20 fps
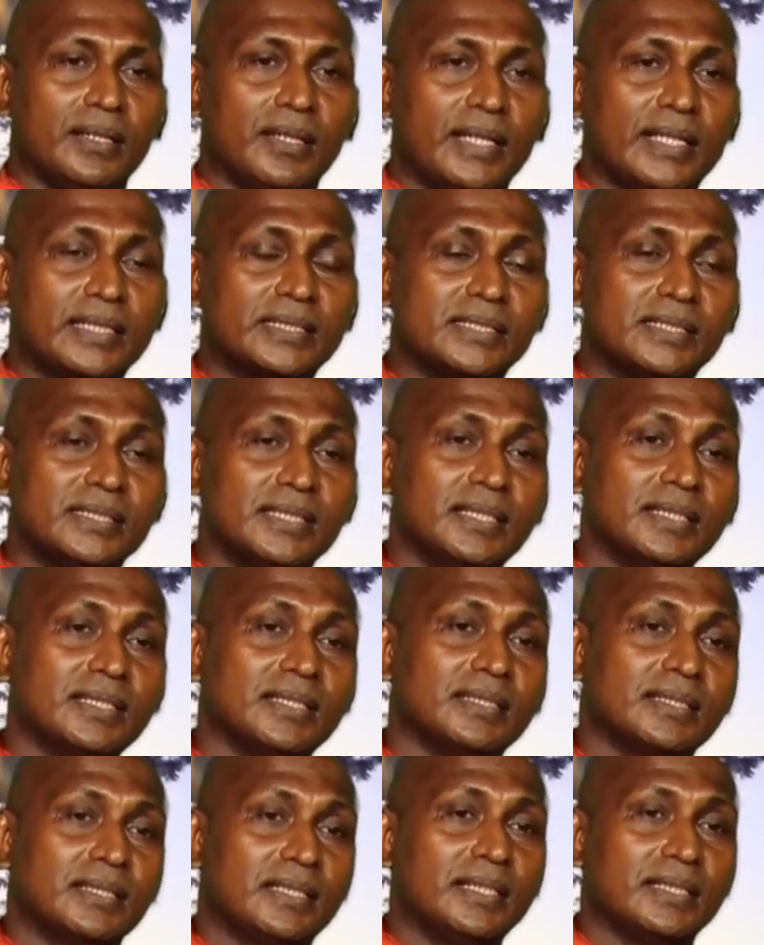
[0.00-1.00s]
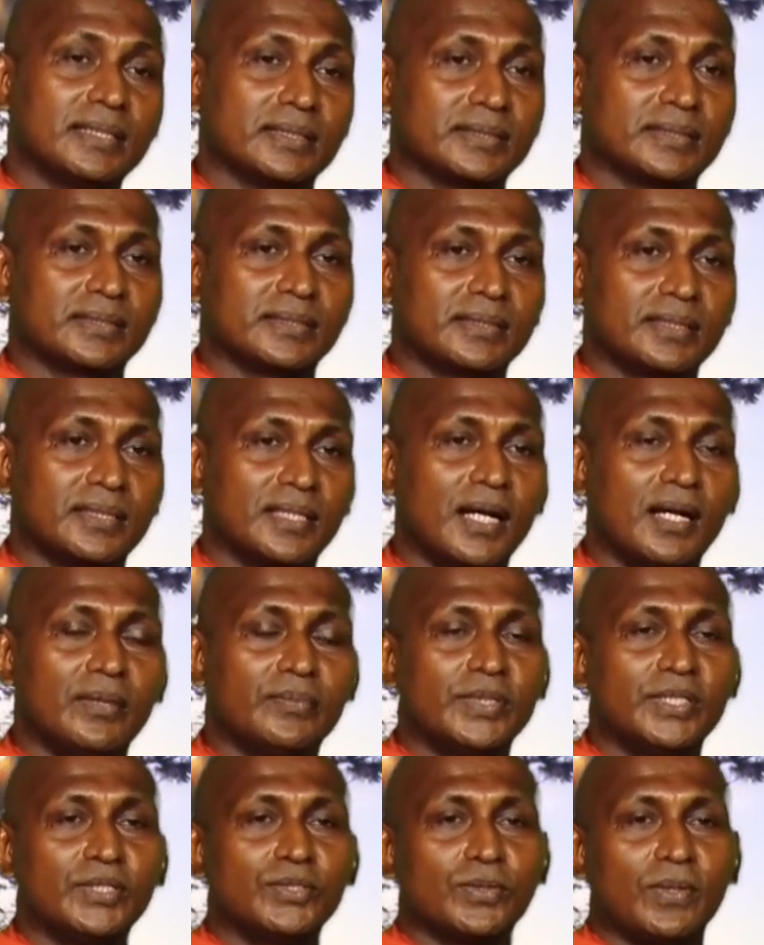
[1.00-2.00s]
external things
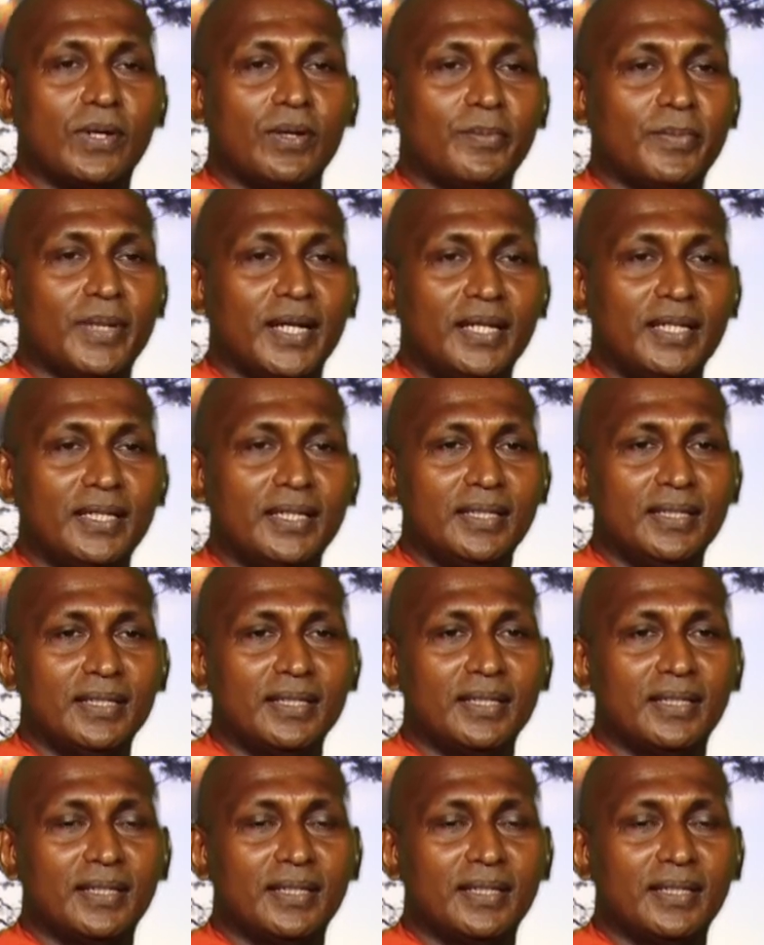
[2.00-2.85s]
come into our mind